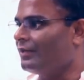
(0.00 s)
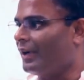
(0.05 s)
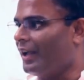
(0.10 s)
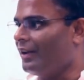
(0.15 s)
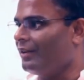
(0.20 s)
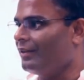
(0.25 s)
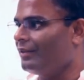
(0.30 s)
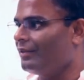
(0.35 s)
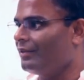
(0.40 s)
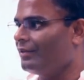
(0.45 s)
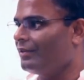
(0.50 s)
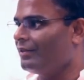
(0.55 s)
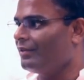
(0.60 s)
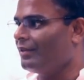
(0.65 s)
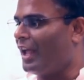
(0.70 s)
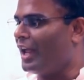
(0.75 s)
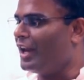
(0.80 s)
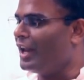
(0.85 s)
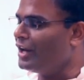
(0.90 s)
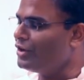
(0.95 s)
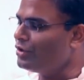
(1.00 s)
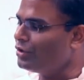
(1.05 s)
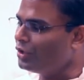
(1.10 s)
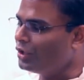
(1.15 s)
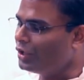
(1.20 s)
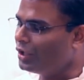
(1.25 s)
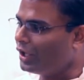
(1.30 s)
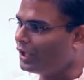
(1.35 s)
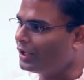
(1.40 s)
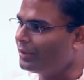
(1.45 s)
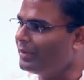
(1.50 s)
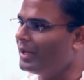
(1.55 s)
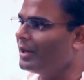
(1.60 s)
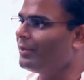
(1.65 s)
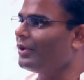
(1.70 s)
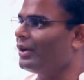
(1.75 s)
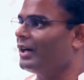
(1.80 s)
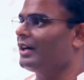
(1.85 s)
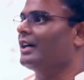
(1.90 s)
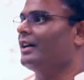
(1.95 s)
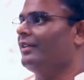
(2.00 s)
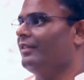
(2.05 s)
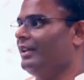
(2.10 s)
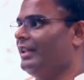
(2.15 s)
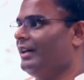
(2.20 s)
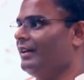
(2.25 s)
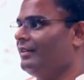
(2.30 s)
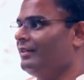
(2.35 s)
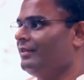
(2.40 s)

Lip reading: Right? And you've got to be able to uncover that.